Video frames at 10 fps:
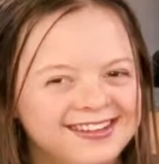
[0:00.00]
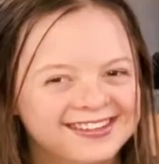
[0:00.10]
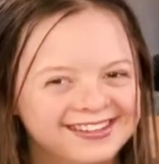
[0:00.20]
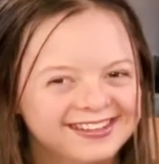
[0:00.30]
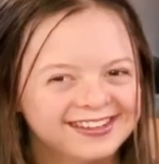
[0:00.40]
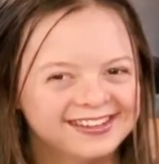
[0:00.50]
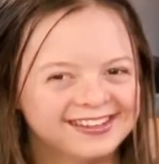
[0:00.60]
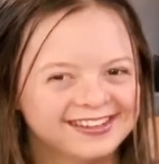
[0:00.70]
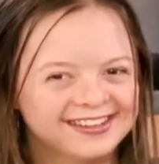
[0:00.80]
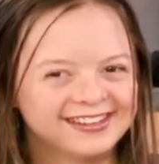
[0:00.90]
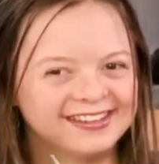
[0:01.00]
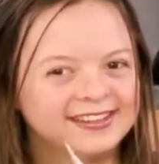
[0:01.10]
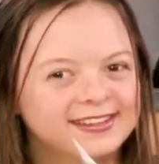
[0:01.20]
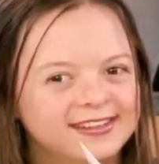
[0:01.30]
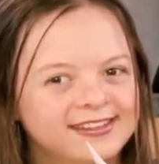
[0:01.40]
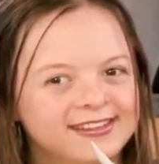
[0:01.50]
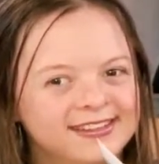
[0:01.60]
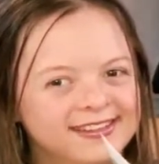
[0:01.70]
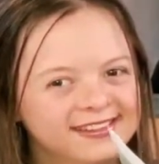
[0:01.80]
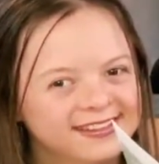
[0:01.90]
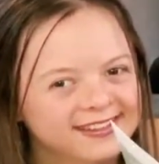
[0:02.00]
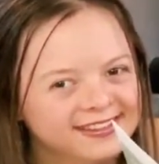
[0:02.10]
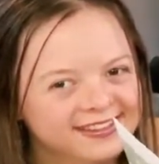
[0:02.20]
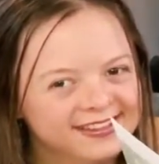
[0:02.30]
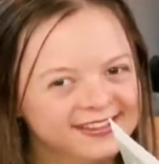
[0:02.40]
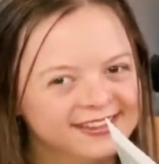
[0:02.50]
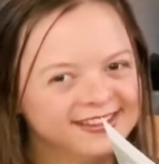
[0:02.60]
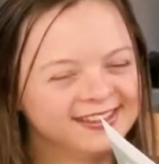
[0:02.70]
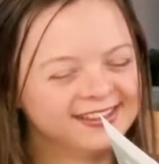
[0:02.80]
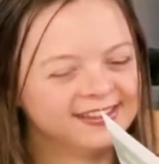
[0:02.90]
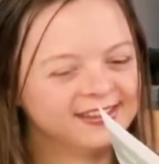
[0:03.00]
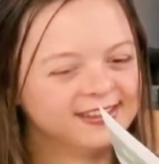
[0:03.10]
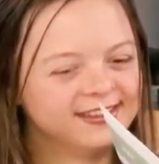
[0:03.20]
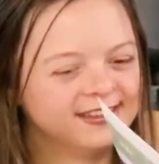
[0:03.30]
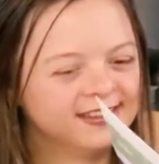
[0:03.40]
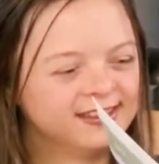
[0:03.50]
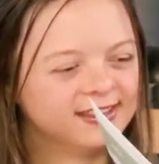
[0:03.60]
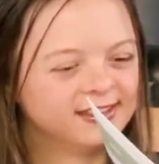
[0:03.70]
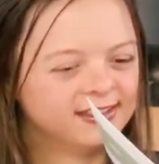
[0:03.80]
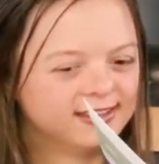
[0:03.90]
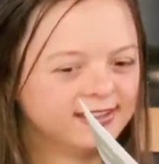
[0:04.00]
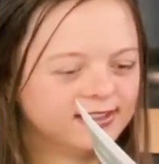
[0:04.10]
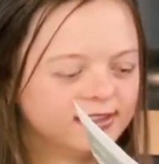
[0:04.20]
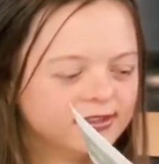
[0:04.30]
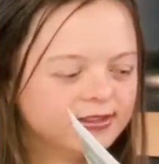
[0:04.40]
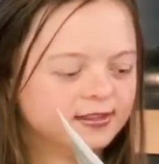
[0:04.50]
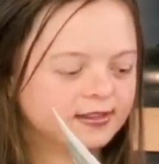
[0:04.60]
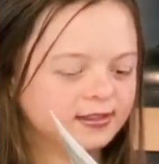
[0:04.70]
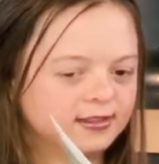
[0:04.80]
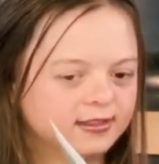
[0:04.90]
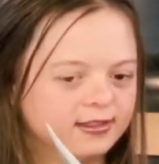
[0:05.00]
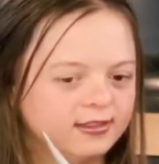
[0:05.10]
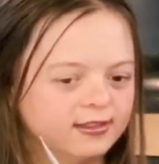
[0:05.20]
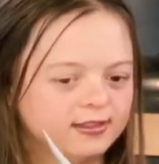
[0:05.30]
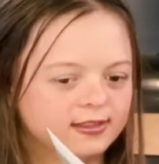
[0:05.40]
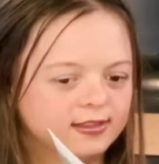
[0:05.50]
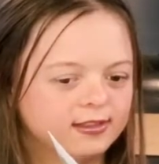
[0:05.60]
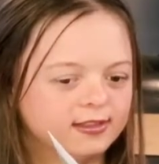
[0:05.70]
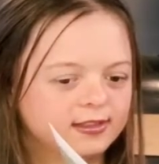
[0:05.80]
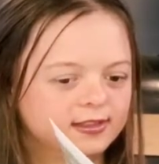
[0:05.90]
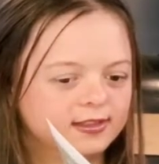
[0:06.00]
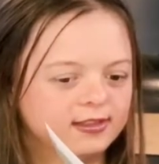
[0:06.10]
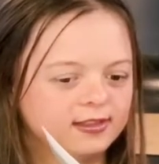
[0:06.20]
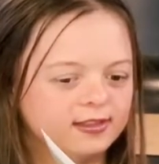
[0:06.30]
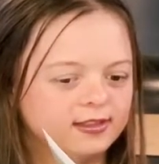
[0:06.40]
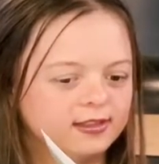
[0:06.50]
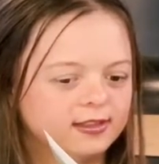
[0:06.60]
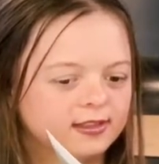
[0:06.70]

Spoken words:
No words are spoken by the person on screen.